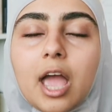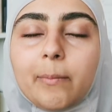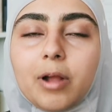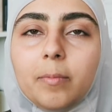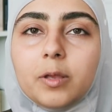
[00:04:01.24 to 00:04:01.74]
Yeah,
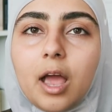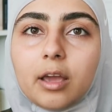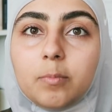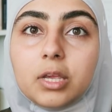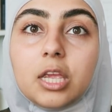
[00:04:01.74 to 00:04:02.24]
probably not
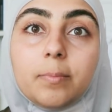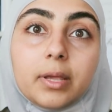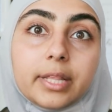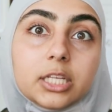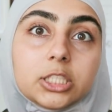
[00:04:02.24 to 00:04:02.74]
gonna be
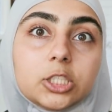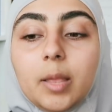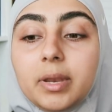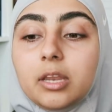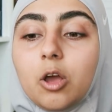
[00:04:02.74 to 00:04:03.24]
keeping this.
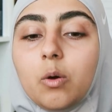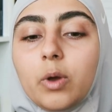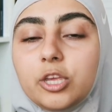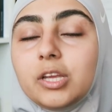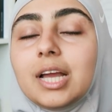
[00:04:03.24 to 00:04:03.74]
Let me know
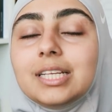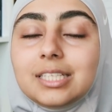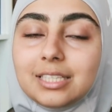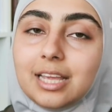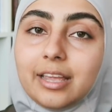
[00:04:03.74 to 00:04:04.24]
what you guys
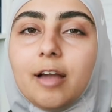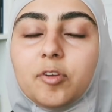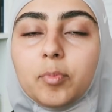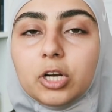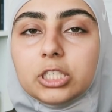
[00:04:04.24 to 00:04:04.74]
think. Have
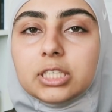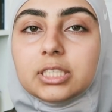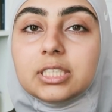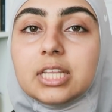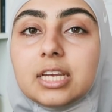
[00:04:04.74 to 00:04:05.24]
you
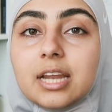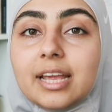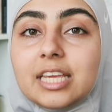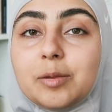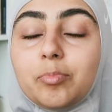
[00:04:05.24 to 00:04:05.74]
purchased the
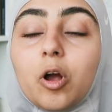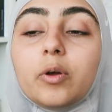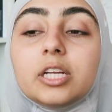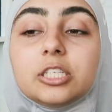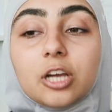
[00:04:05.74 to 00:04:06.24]
Nike Pro
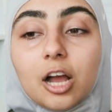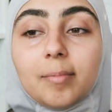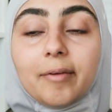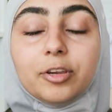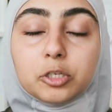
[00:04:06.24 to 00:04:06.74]

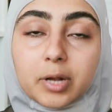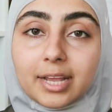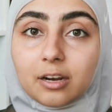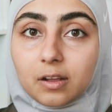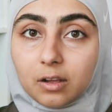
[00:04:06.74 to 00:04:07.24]
Hijab? Have you
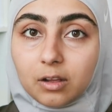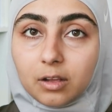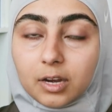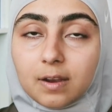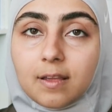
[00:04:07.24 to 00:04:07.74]
tried it
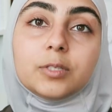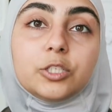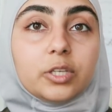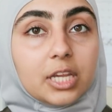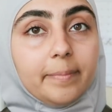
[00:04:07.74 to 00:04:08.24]
on?
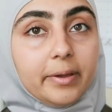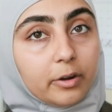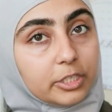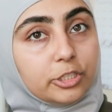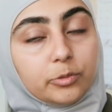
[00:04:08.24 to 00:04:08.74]
Did you keep it
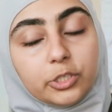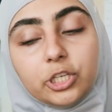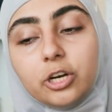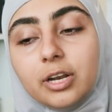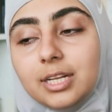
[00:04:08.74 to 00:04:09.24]
or did you
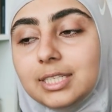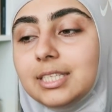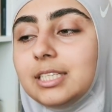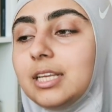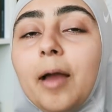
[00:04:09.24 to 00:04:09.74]
return
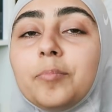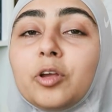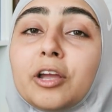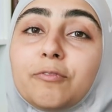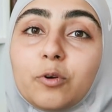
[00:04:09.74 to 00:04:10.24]
it? I'm
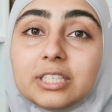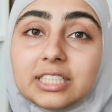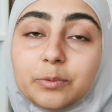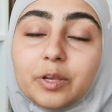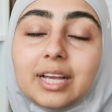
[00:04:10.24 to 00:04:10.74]
looking forward to
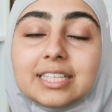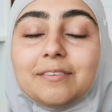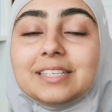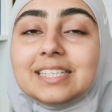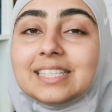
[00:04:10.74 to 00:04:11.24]
seeing what you guys
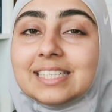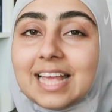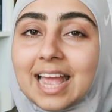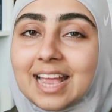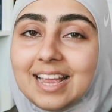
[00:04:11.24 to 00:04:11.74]
have to
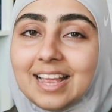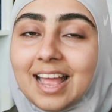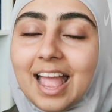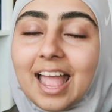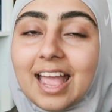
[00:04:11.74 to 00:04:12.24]
say,
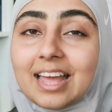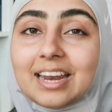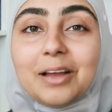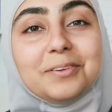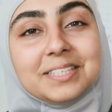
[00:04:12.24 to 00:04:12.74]

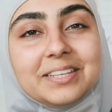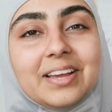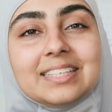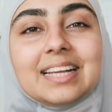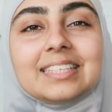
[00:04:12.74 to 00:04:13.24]
and I will see
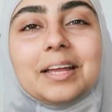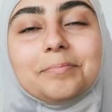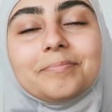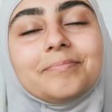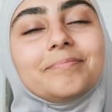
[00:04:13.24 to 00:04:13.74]
you guys next
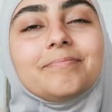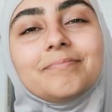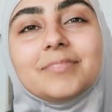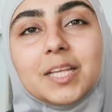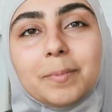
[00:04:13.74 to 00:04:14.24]
time.
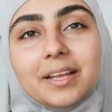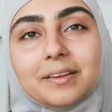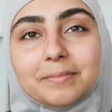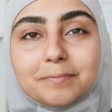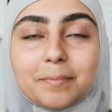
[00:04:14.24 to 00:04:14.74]

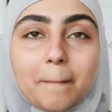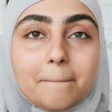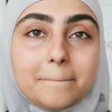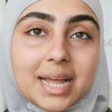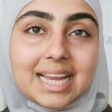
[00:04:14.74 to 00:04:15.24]
Assalamualaikum.
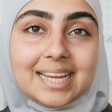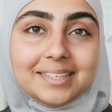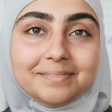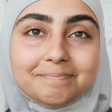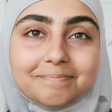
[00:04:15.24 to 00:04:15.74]
Bye.